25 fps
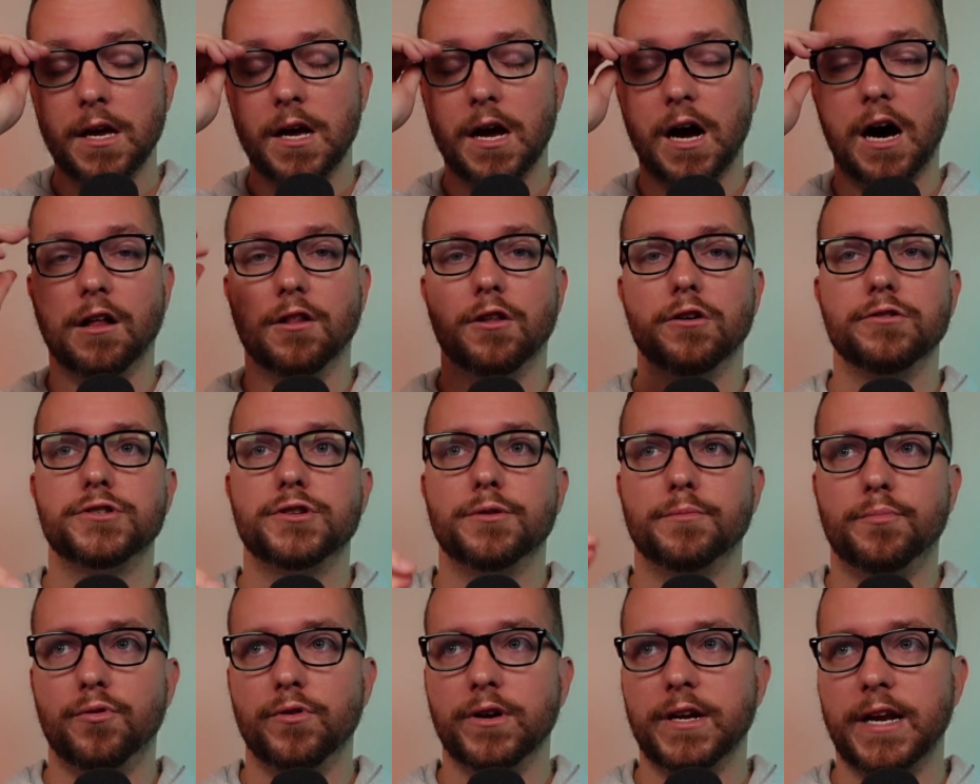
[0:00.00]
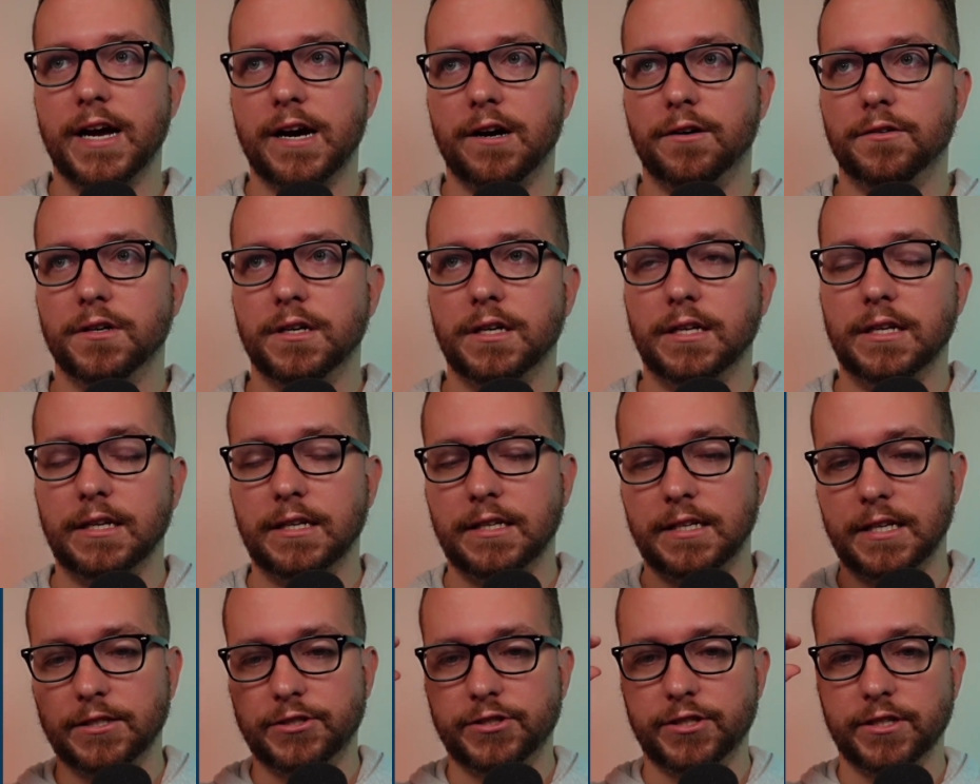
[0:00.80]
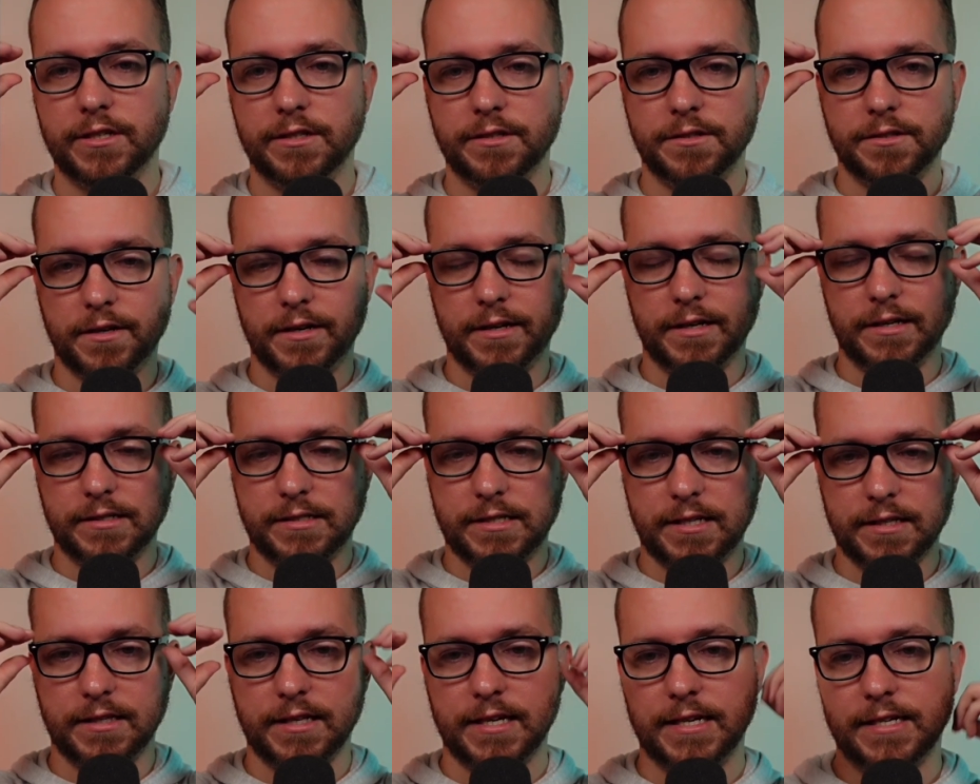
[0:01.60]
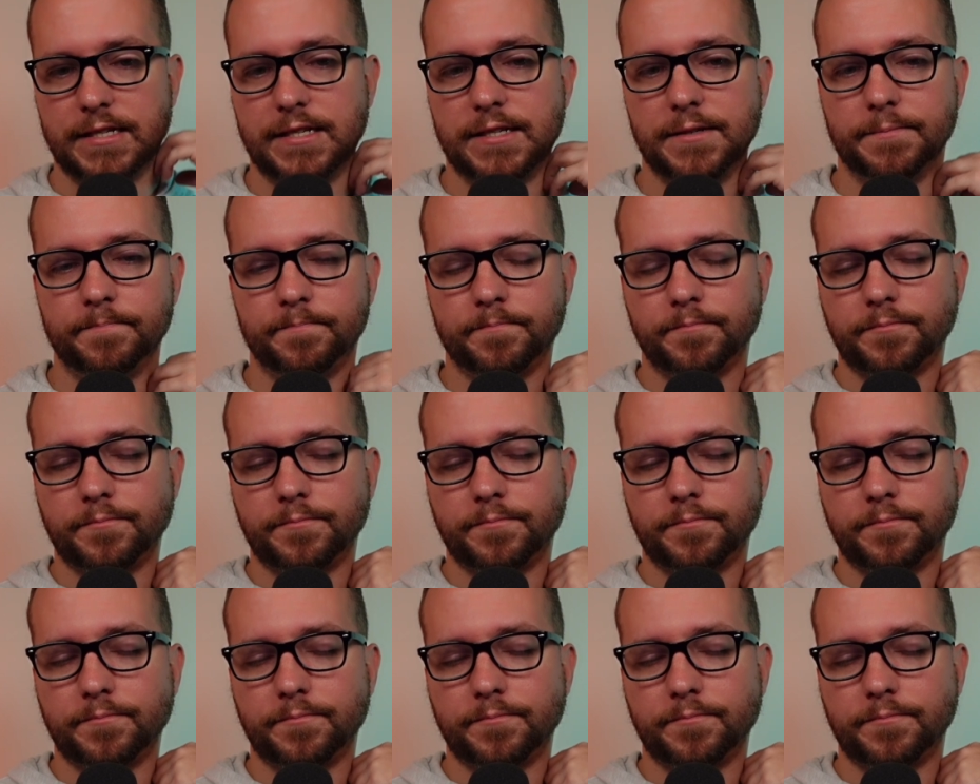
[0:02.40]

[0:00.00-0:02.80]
I'll also point out, in addition uh, to this,